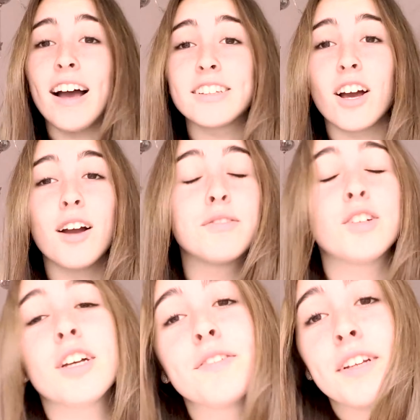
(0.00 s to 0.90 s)
as I've
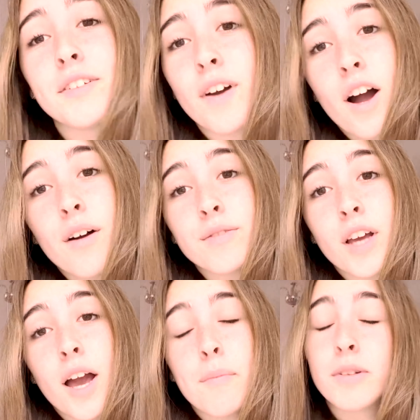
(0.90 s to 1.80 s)
just finished for half
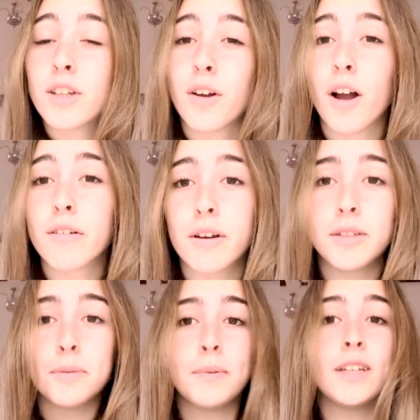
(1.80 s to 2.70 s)
term, so I'm
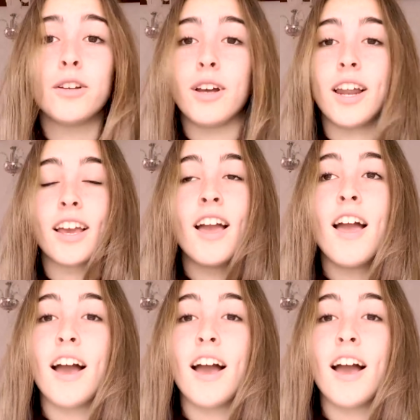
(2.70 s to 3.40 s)
going to be doing like